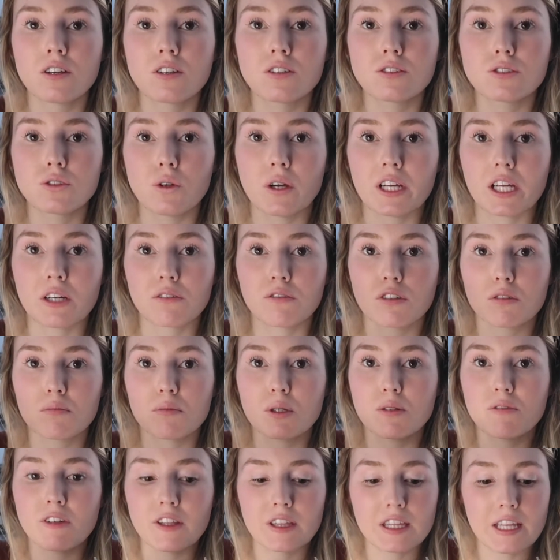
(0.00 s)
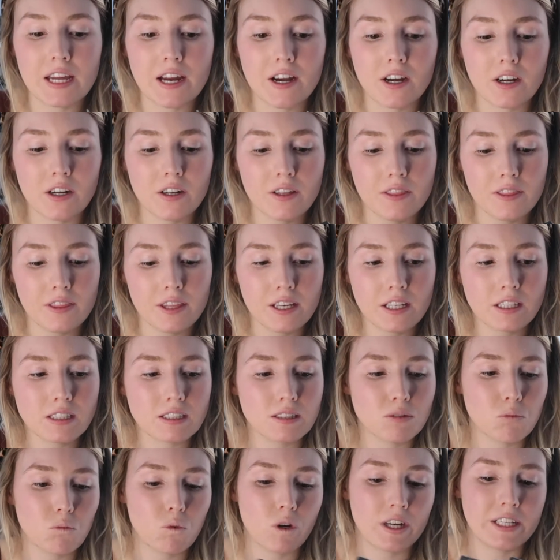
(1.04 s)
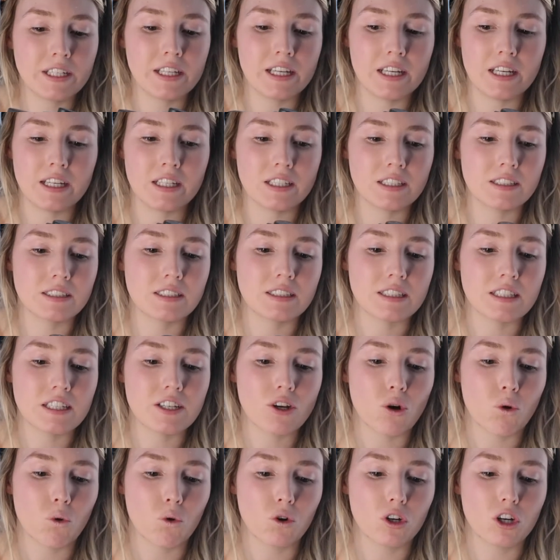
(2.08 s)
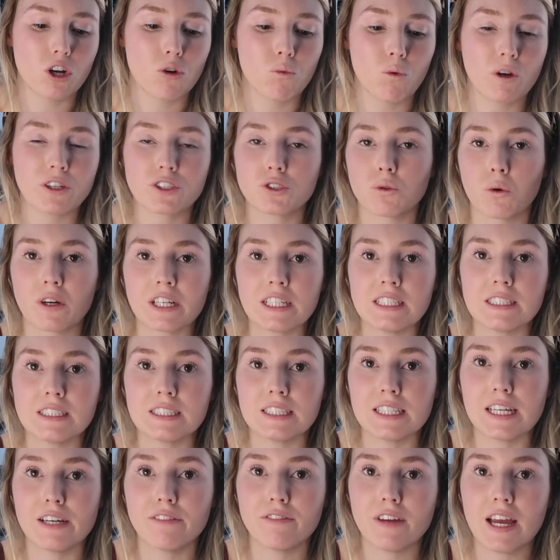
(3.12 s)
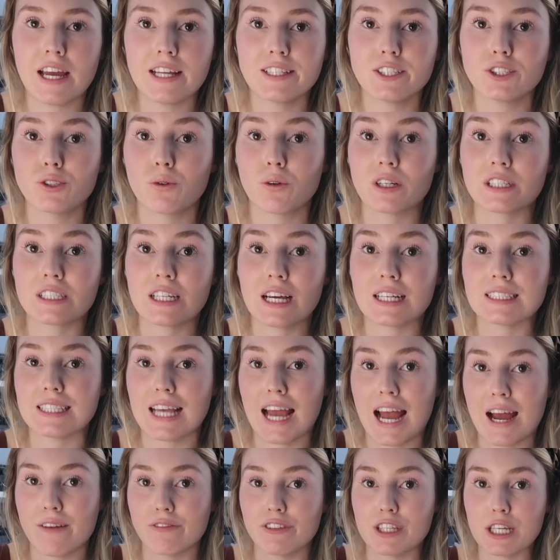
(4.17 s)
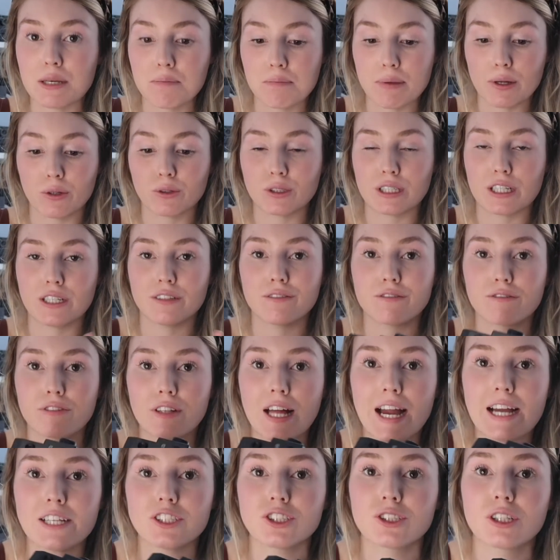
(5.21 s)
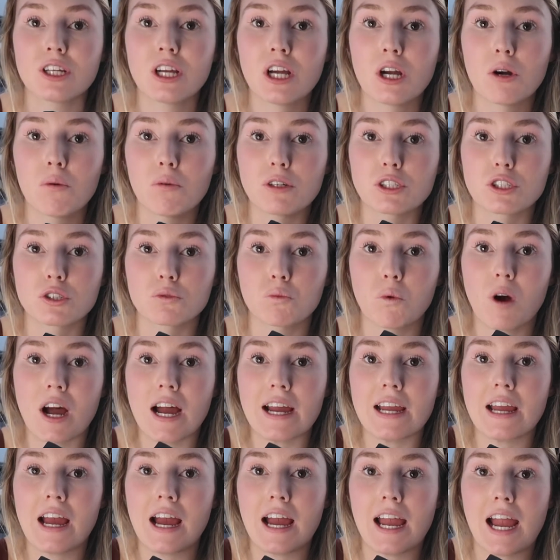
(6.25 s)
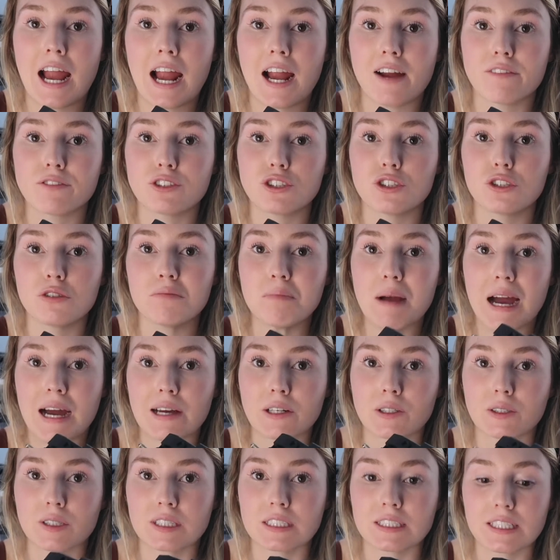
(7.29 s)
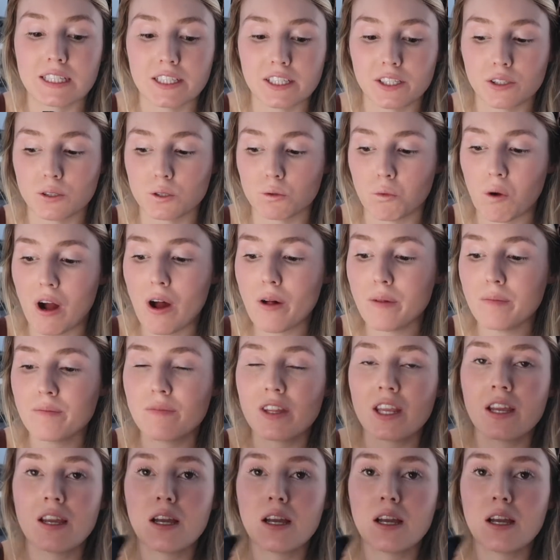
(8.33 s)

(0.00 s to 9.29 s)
So I can remove it there. This one is the Holga 120 CFN, so it does have the built-in flash, which is why I have two batteries in there as well.